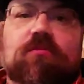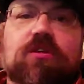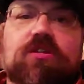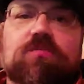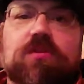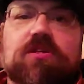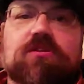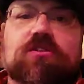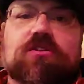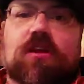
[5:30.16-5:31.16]
this
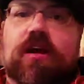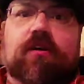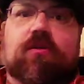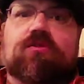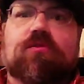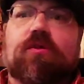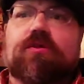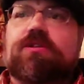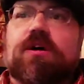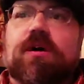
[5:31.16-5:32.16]
business that I go to all
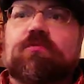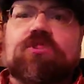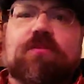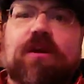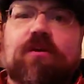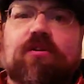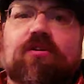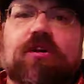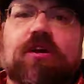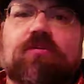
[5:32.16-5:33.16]
the time. Somehow they're
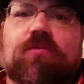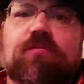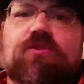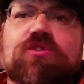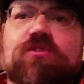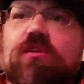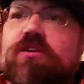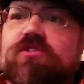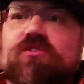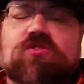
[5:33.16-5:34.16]
connected with music
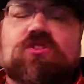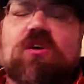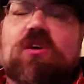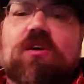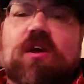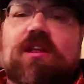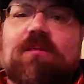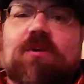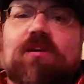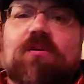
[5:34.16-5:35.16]
lessons. And they
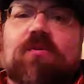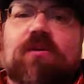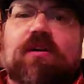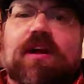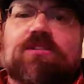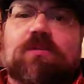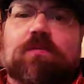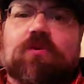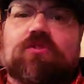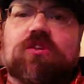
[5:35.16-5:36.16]
might go in and ask the
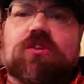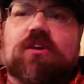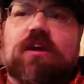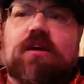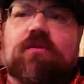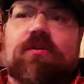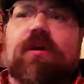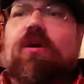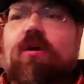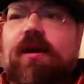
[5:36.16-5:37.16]
person at the counter, they're
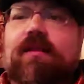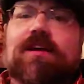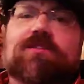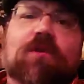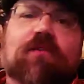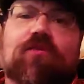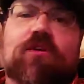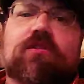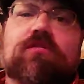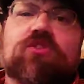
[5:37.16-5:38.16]
like, oh, yeah, that's my
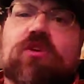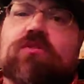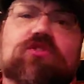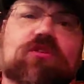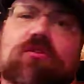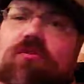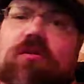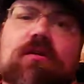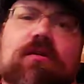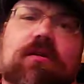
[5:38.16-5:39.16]
friend
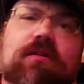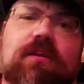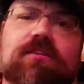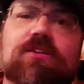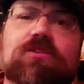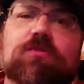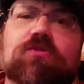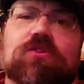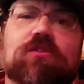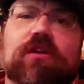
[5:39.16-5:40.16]
so-and-so, and they teach
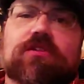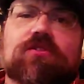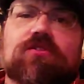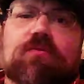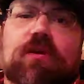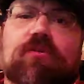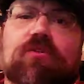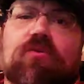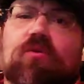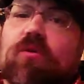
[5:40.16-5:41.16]
music lessons around the
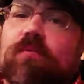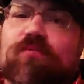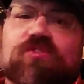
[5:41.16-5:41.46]
corner.